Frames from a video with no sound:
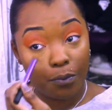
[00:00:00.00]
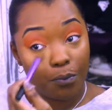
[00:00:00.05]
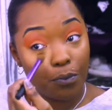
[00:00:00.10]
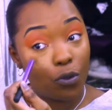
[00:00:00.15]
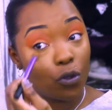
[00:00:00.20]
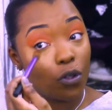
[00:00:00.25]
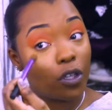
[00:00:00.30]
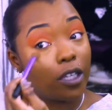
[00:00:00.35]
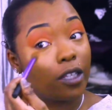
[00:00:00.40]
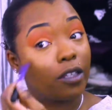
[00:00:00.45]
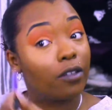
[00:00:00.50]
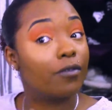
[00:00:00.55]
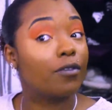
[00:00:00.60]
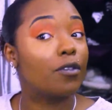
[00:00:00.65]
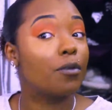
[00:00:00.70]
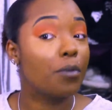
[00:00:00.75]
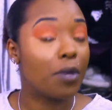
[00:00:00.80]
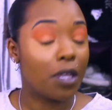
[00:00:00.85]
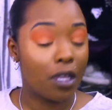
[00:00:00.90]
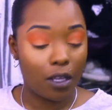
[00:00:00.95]
booking of the
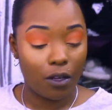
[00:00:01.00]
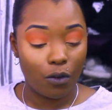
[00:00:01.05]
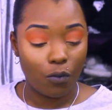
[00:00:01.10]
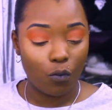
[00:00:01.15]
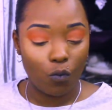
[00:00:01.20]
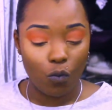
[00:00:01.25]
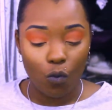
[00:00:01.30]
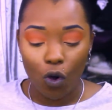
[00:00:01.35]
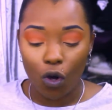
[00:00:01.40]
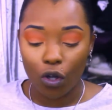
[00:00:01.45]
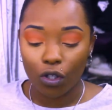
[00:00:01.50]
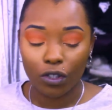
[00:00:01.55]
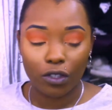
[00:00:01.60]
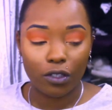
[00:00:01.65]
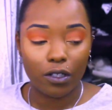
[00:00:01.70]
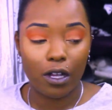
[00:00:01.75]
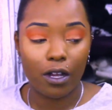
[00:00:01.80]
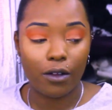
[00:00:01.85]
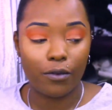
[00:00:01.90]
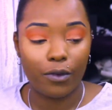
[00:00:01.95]
meeting what
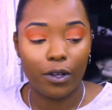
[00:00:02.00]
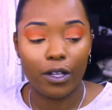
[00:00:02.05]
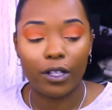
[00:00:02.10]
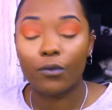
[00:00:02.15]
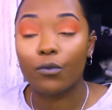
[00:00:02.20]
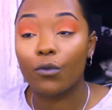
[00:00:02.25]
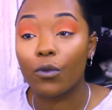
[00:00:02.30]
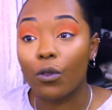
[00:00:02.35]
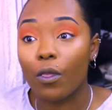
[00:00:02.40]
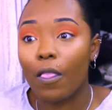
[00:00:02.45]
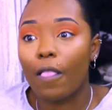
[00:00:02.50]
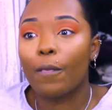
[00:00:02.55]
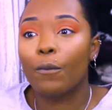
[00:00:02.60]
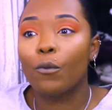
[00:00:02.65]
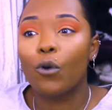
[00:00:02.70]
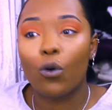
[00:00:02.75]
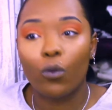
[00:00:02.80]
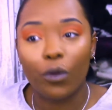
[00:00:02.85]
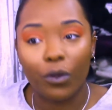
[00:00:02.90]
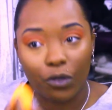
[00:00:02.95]

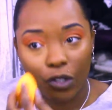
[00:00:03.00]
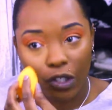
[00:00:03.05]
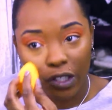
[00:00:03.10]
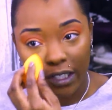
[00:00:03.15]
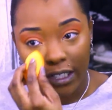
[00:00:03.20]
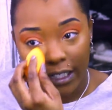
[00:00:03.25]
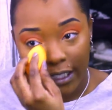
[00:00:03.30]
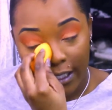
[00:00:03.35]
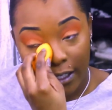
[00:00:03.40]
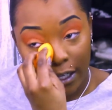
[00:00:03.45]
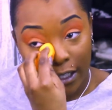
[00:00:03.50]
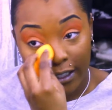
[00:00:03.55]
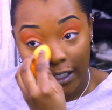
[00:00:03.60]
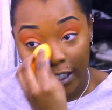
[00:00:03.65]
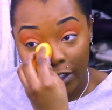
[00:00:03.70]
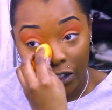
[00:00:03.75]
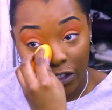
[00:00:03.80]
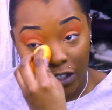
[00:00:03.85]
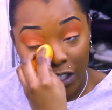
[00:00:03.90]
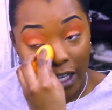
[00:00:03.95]
we was going to discuss. I
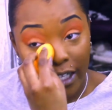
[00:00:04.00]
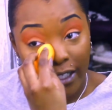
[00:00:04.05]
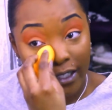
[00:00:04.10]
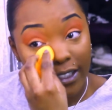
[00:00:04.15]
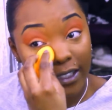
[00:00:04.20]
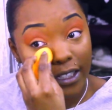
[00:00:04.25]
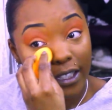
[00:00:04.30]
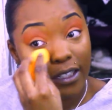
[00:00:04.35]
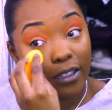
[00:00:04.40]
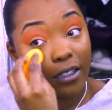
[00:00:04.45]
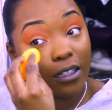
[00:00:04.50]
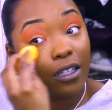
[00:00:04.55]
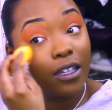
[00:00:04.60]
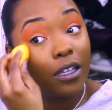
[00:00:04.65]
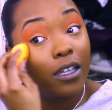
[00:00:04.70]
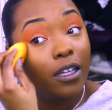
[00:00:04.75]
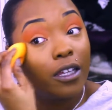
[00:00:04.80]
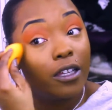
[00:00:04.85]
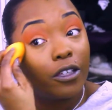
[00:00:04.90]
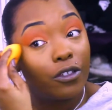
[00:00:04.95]
just kind of said,
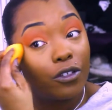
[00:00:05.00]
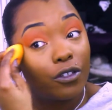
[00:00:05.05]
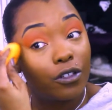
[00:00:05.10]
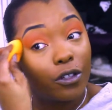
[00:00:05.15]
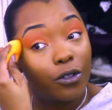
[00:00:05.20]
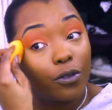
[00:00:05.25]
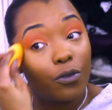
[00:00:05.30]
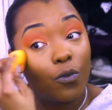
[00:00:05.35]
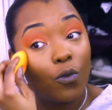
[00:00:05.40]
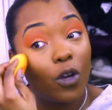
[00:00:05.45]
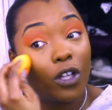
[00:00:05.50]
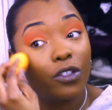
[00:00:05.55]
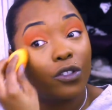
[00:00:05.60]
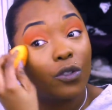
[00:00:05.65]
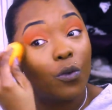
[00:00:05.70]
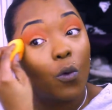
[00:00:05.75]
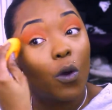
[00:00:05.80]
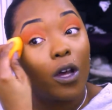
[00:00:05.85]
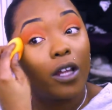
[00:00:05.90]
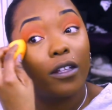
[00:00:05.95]
you know,
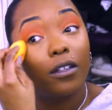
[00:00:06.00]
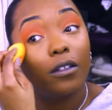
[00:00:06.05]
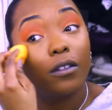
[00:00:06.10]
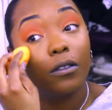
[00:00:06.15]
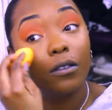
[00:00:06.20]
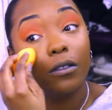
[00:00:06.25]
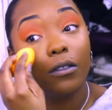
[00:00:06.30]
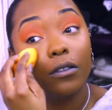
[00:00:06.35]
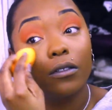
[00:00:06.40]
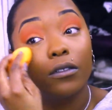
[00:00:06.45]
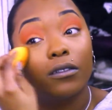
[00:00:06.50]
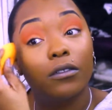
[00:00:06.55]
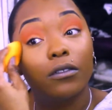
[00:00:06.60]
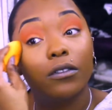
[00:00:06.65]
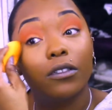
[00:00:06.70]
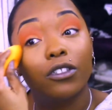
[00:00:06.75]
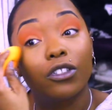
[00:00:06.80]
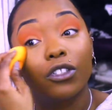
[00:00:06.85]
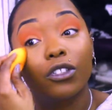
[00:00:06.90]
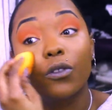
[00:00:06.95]
one-to-one,
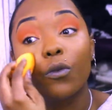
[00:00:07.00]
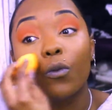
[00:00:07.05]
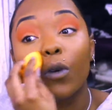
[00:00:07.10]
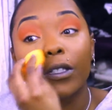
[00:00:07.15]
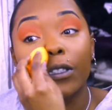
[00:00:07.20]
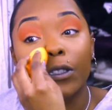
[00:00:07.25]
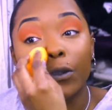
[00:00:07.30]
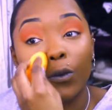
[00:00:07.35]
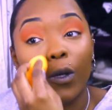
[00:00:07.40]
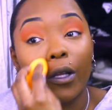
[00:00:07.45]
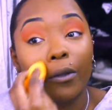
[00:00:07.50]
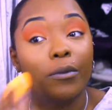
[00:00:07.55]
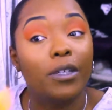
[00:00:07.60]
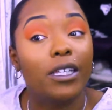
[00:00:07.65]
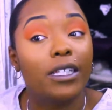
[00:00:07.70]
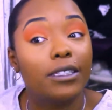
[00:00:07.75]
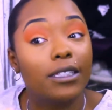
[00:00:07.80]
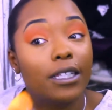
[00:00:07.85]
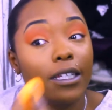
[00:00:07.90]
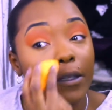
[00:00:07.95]
just a one-to-one
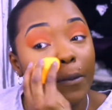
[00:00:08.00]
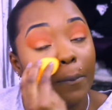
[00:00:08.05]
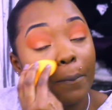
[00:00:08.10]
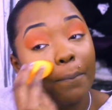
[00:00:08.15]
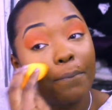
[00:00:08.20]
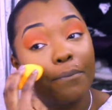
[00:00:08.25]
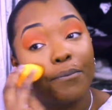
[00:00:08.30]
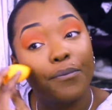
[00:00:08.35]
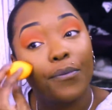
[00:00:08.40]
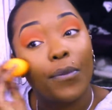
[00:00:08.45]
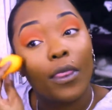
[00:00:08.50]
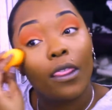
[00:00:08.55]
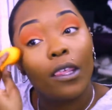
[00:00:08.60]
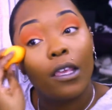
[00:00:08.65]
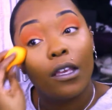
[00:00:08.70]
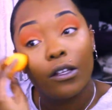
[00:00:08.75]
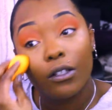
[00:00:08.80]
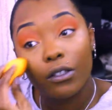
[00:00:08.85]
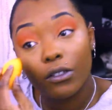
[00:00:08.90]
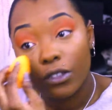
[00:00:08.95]
meeting.
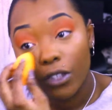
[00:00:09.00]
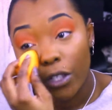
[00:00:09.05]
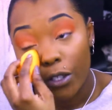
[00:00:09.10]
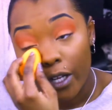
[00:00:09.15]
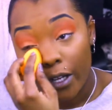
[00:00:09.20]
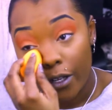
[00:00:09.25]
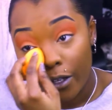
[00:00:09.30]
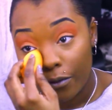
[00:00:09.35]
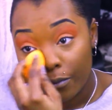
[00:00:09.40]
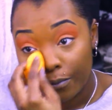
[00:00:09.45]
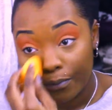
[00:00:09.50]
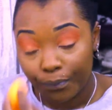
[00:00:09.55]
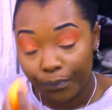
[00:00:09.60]
So then